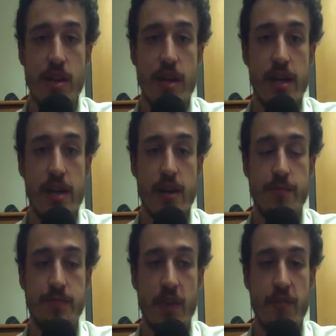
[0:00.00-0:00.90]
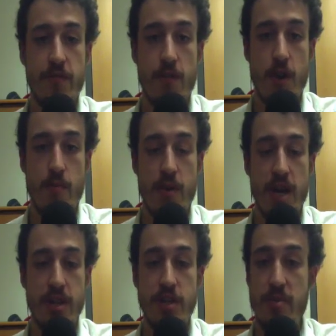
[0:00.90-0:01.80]
uh, from
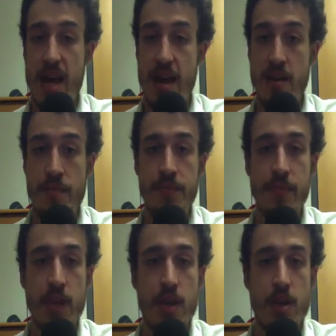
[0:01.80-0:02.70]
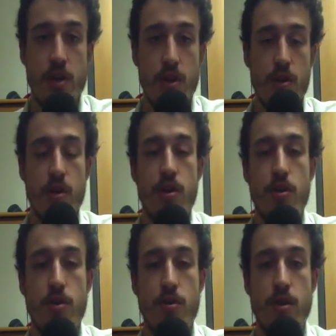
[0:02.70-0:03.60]
uh, Japan,
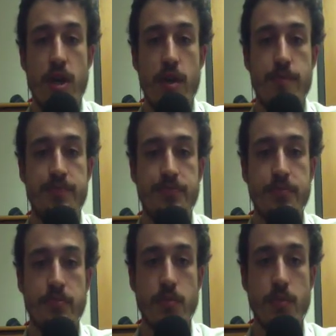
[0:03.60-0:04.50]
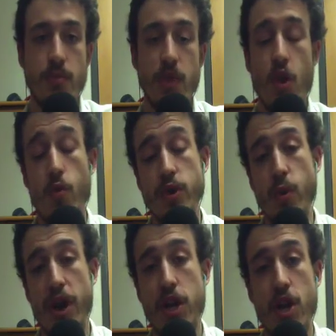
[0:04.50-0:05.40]
who uh, was
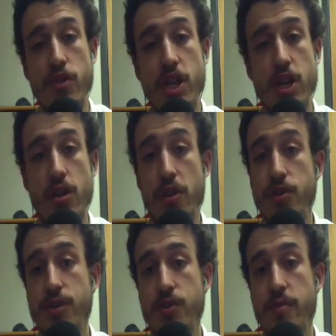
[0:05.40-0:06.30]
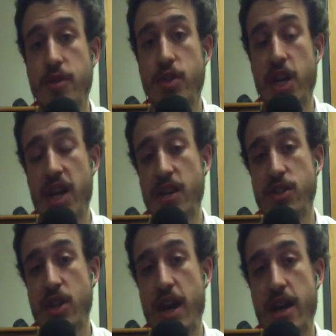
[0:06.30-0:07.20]
working on the ClojureScript checking
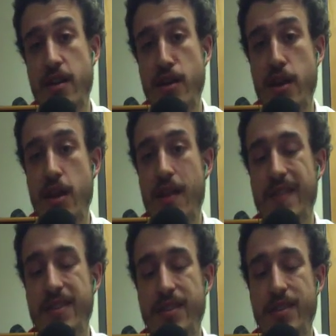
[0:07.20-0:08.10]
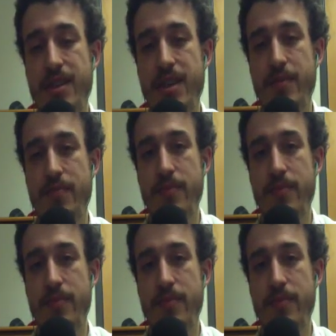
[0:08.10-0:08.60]
side. This is uh,